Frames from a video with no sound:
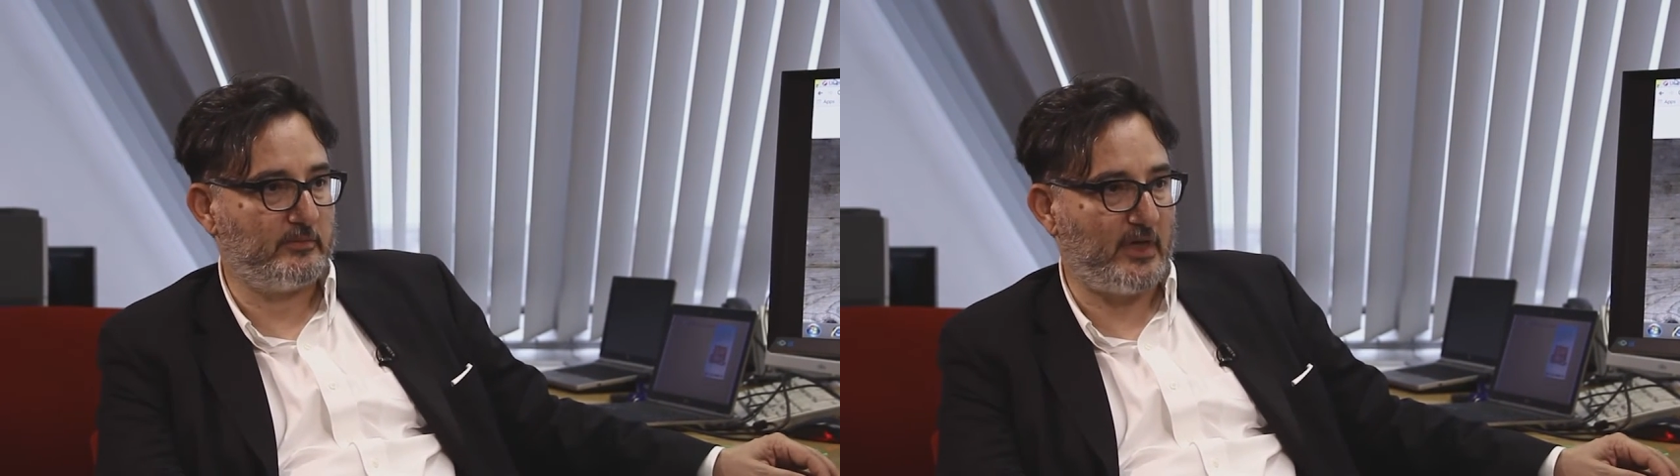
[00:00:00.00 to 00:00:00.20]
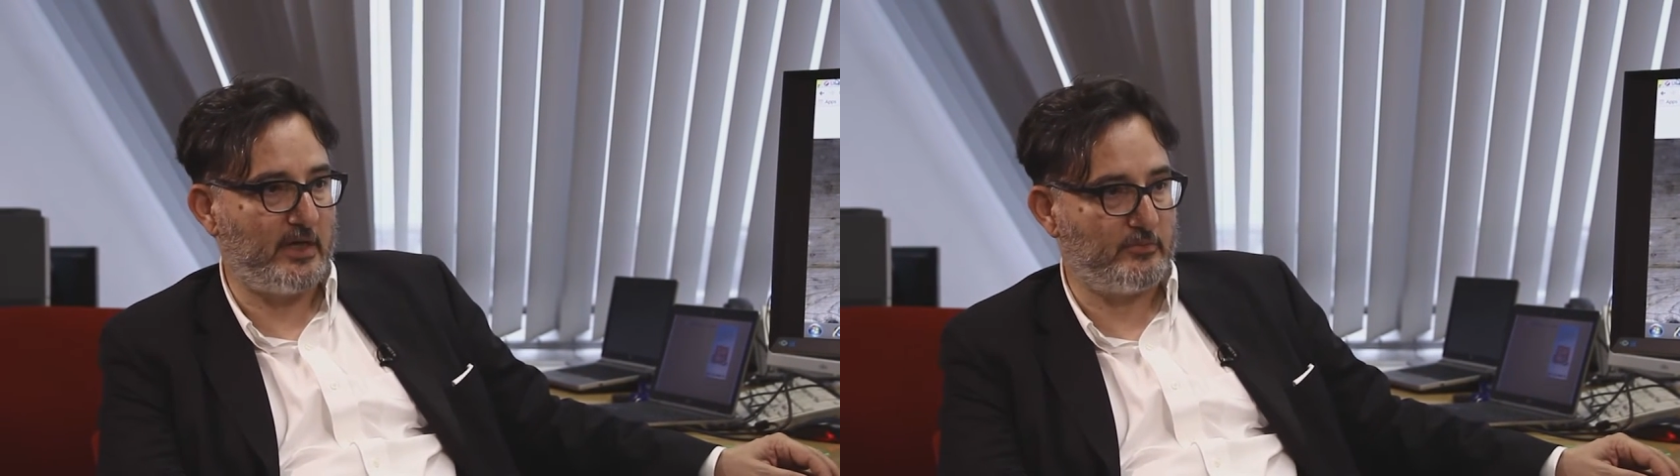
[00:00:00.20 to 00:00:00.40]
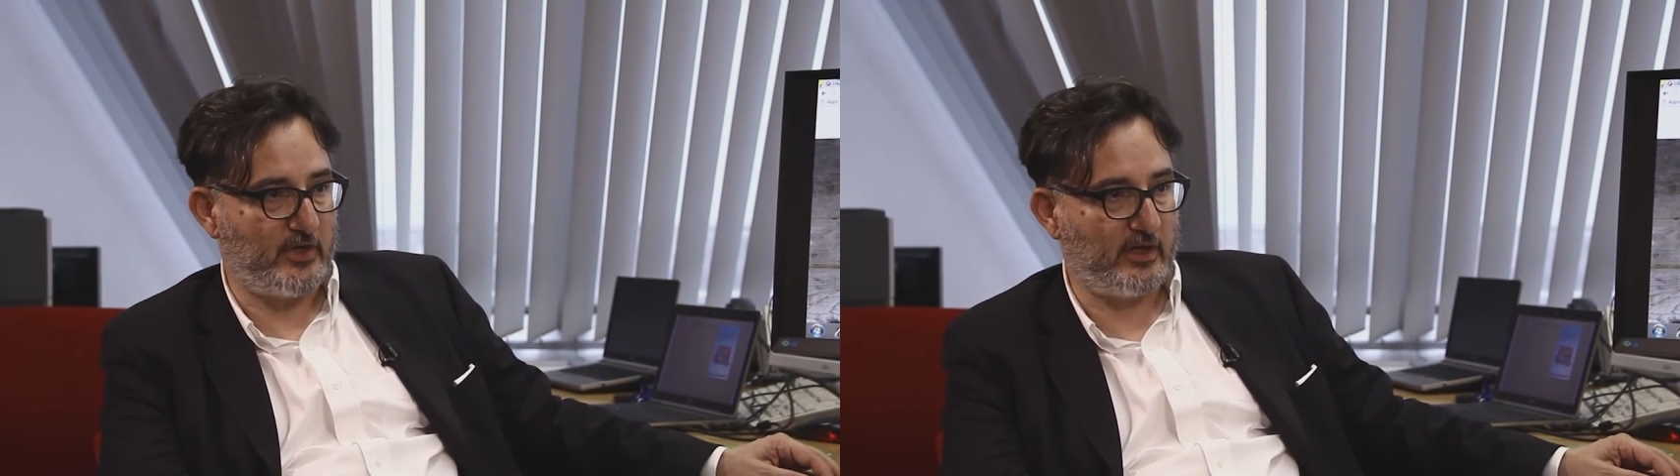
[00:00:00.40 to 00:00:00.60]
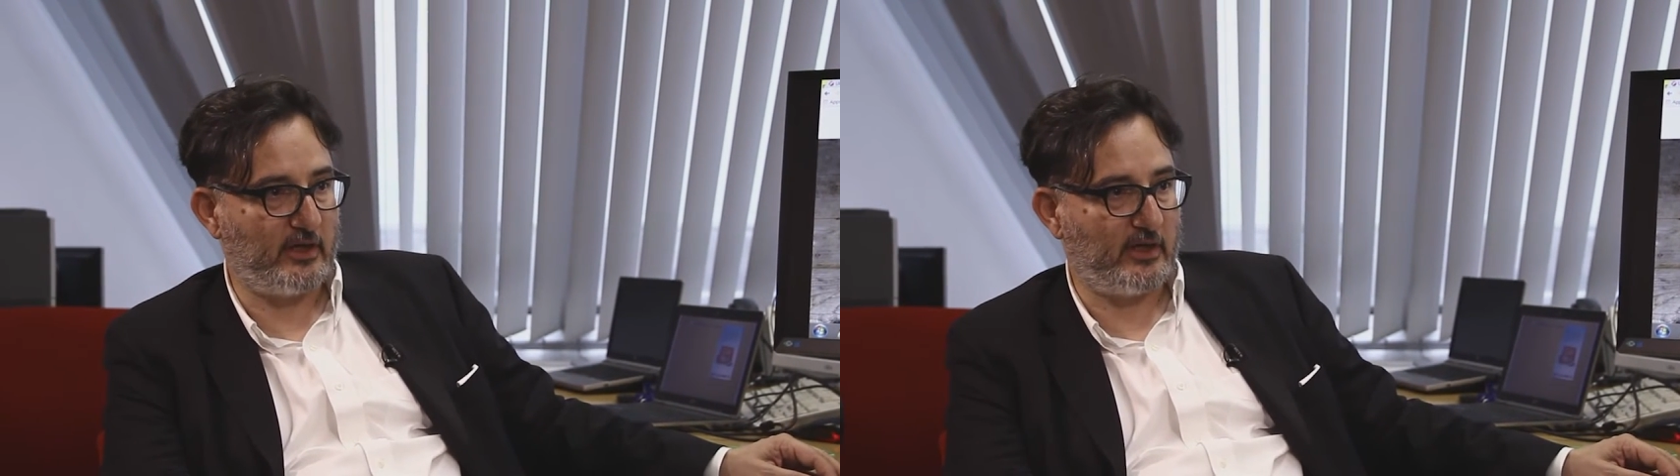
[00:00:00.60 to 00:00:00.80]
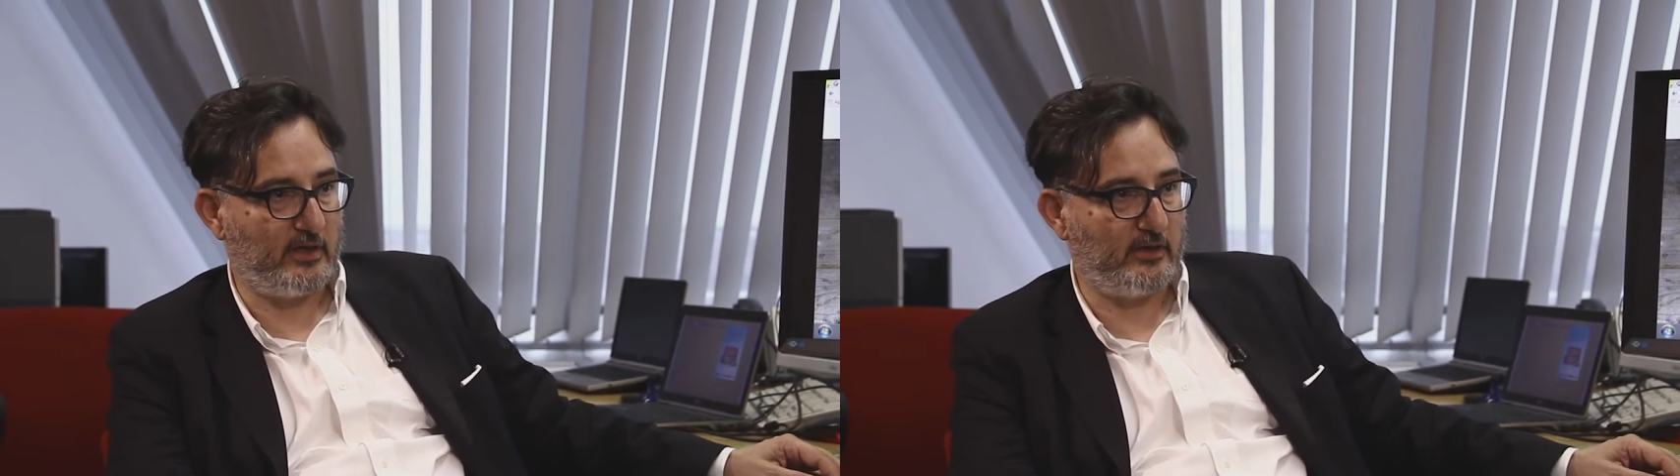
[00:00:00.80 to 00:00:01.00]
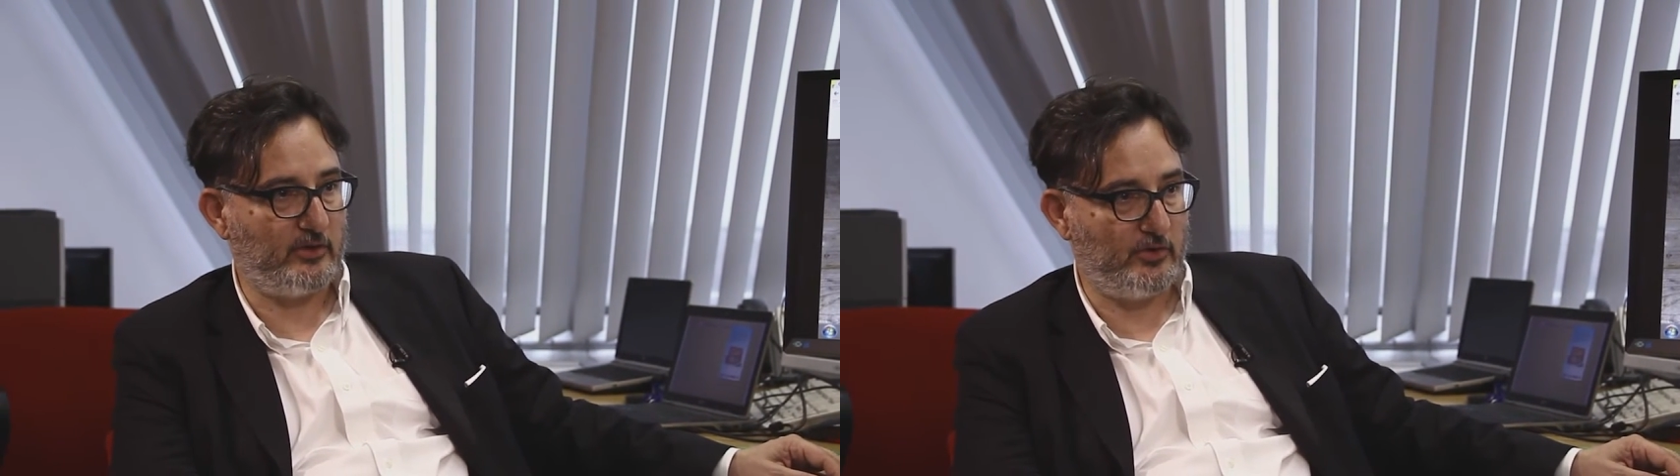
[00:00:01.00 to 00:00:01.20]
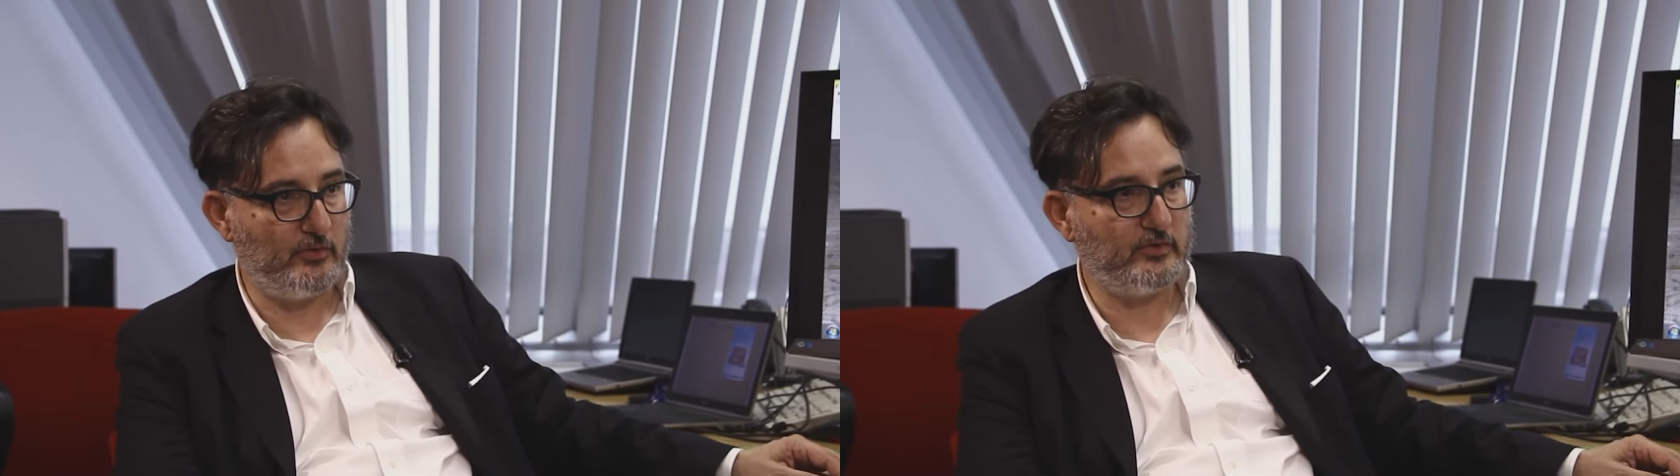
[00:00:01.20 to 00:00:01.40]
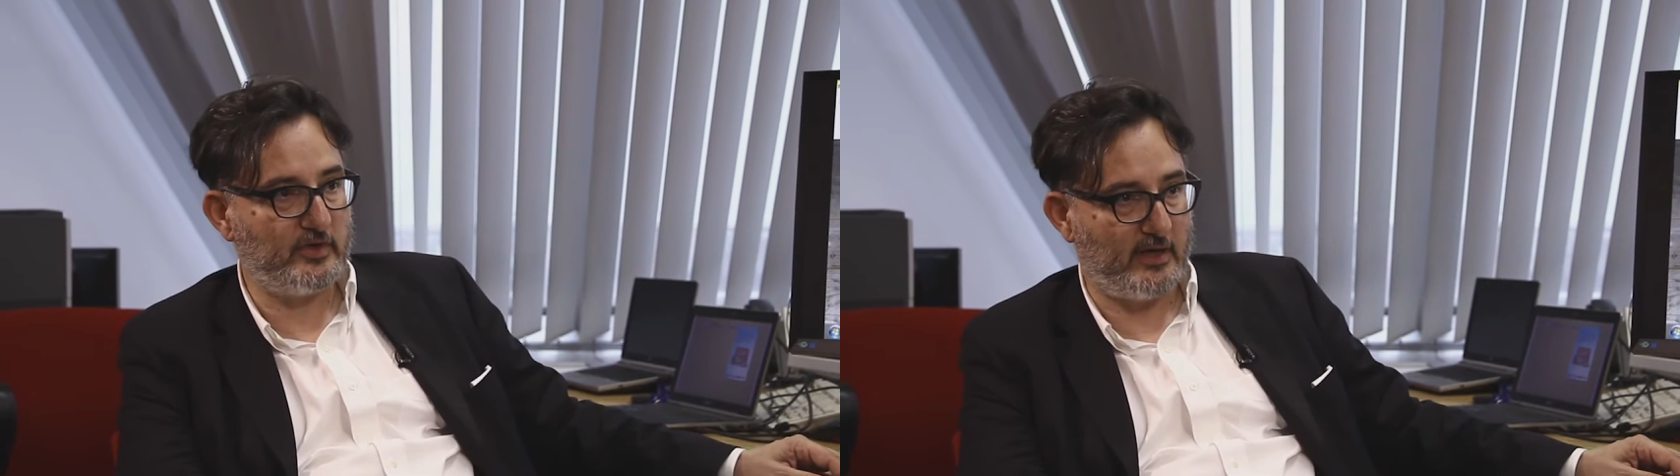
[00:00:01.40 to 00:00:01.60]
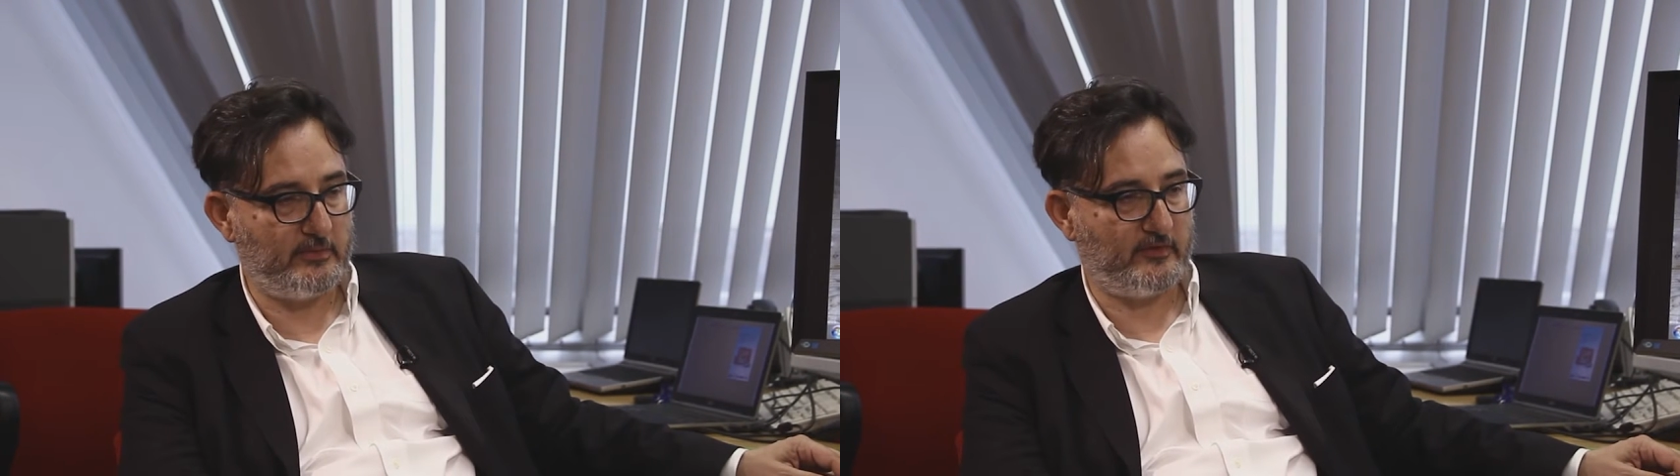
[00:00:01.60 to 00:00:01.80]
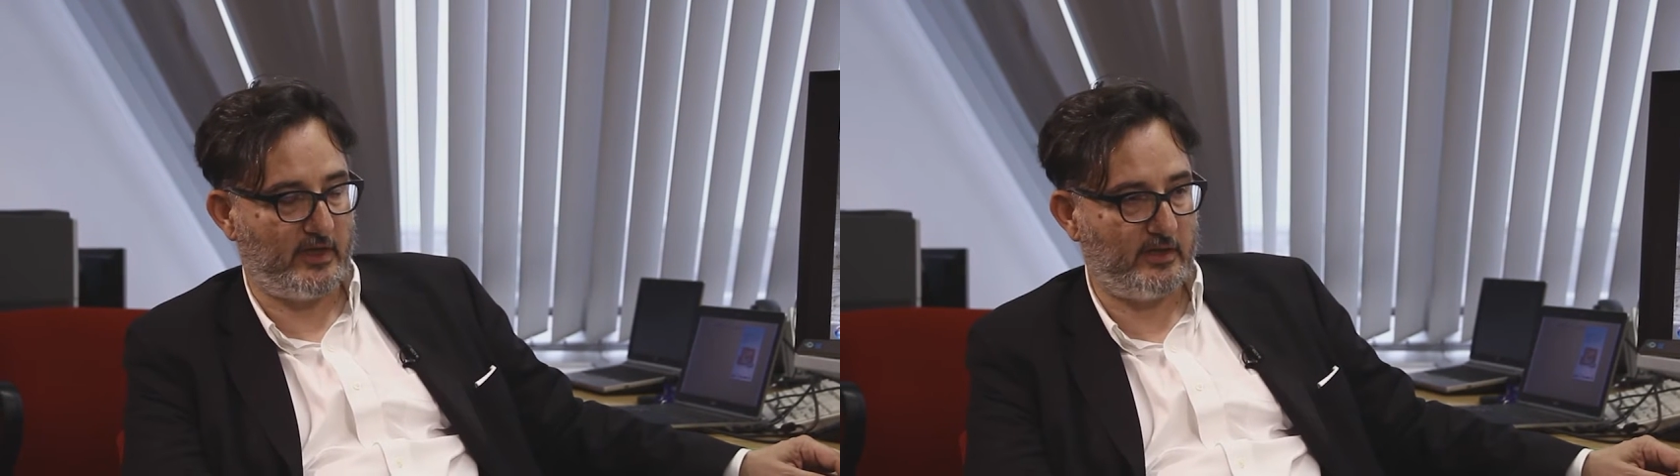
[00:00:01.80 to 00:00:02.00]
by bringing in new type
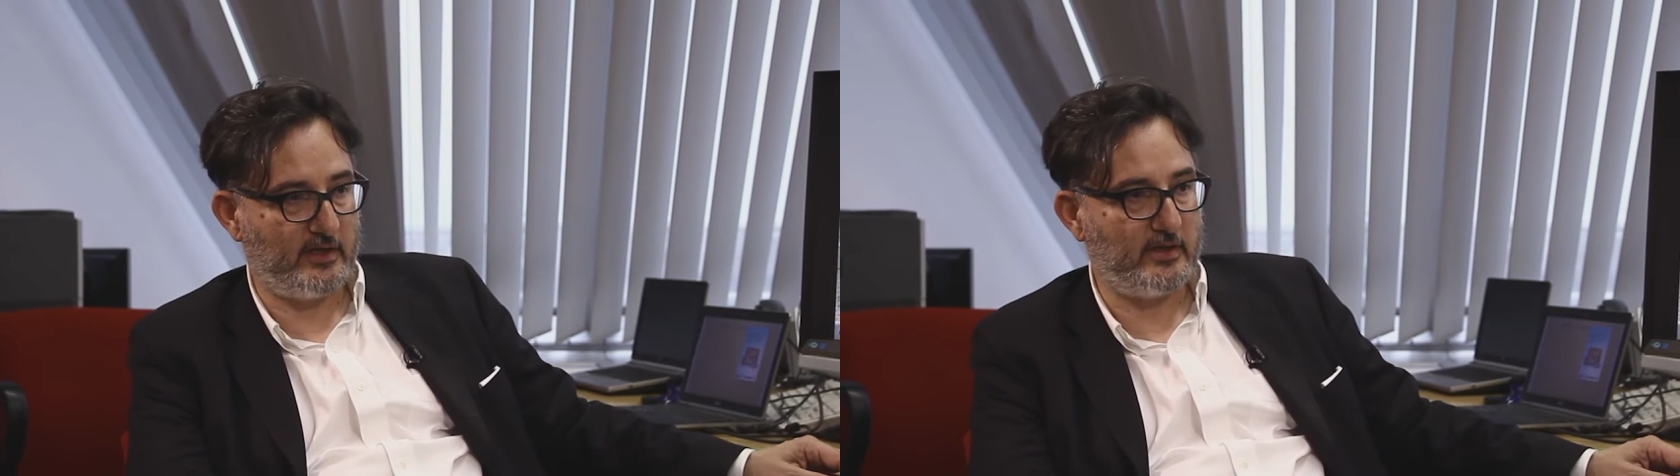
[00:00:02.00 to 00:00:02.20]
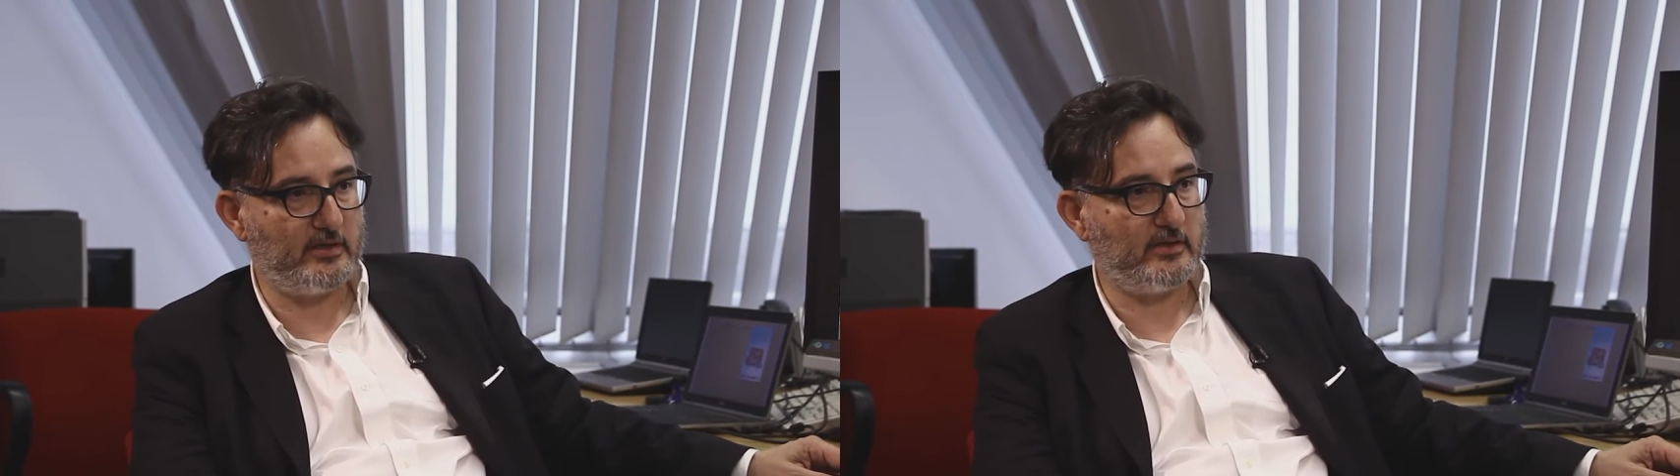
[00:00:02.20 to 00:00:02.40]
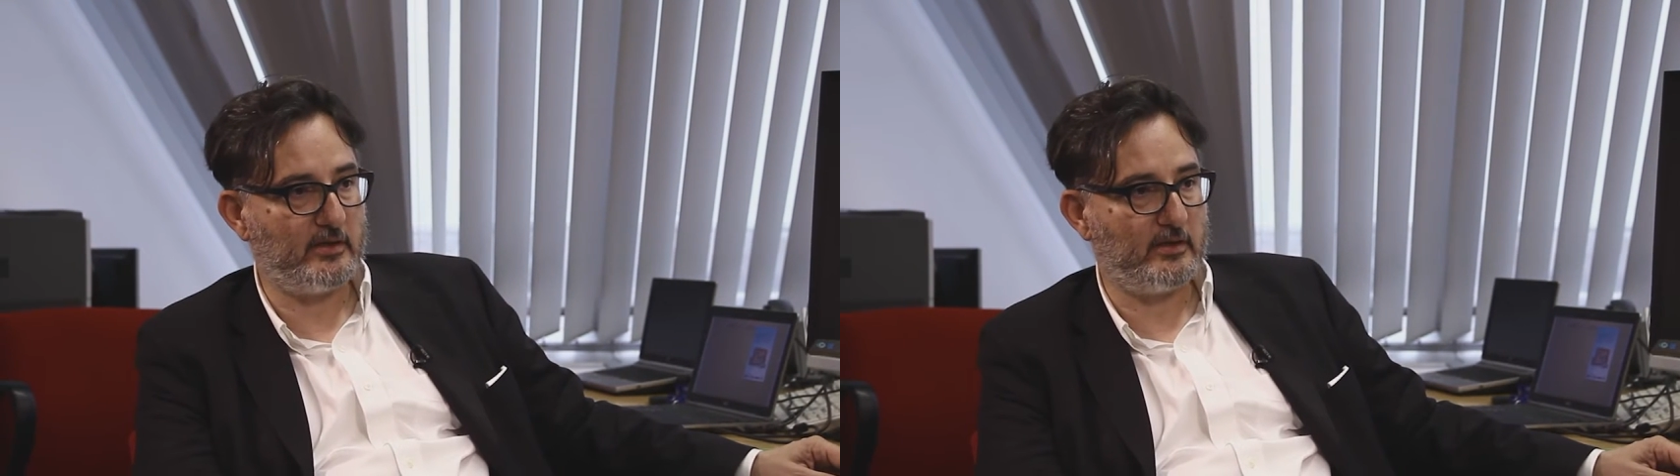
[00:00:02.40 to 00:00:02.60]
of data,